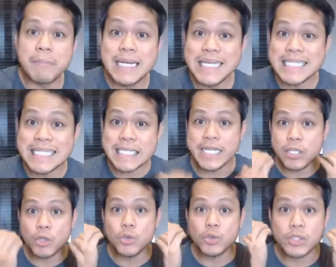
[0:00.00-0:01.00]
I'm
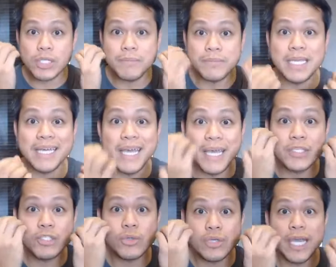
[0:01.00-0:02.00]
listening to something,
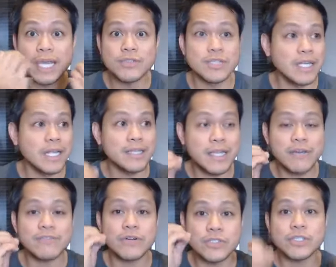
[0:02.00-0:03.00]
education, and I
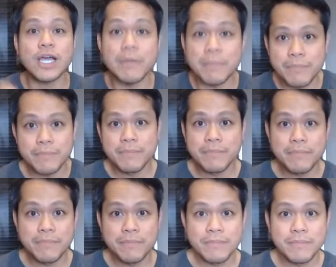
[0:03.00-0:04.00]
never stop.
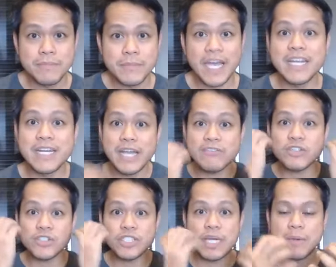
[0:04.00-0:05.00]
I
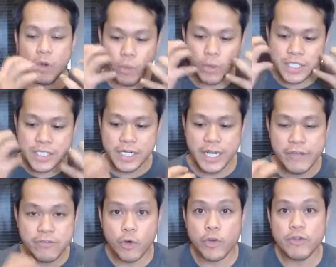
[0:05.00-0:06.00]
never stop. I always
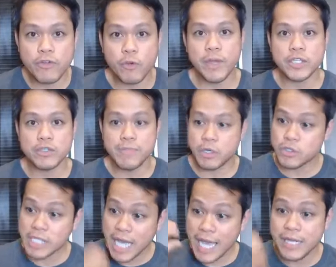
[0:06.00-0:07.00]
crave for information
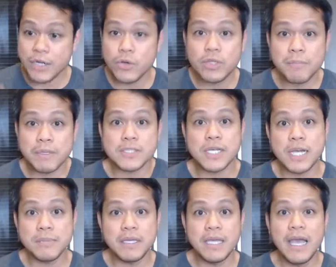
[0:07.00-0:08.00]
because I know deep
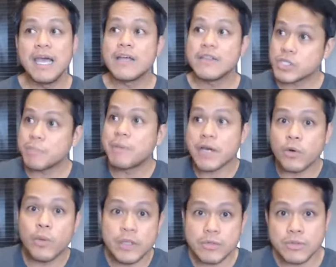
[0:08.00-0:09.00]
inside me, there's a
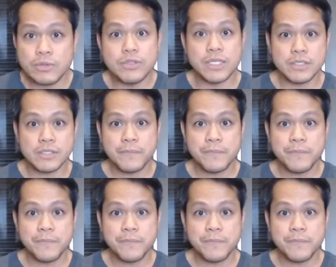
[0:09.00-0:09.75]
better way to do this.